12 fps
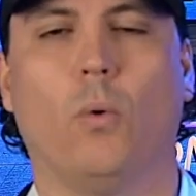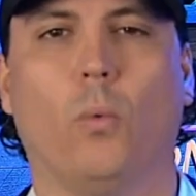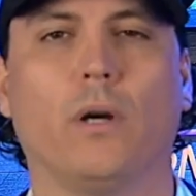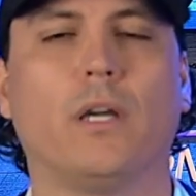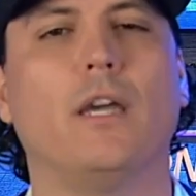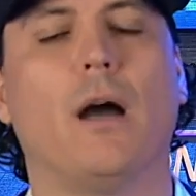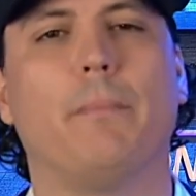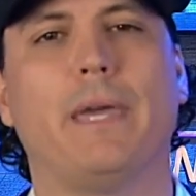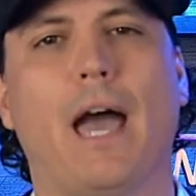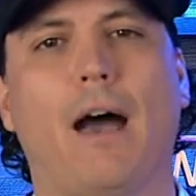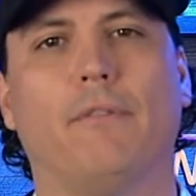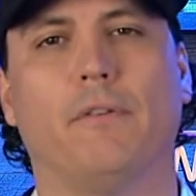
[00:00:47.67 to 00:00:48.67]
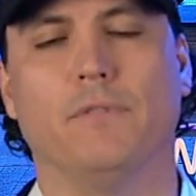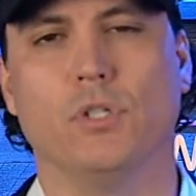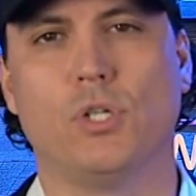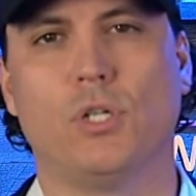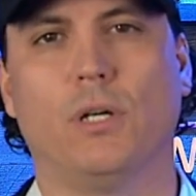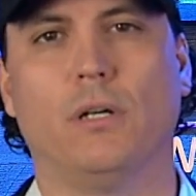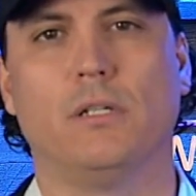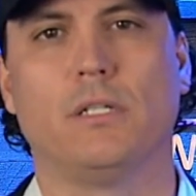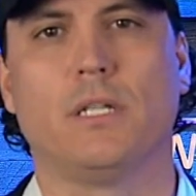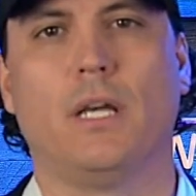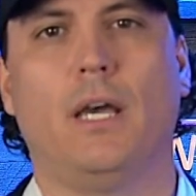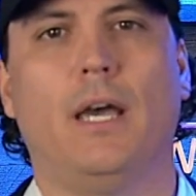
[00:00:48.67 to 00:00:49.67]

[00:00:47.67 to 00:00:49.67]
working on behalf of insurers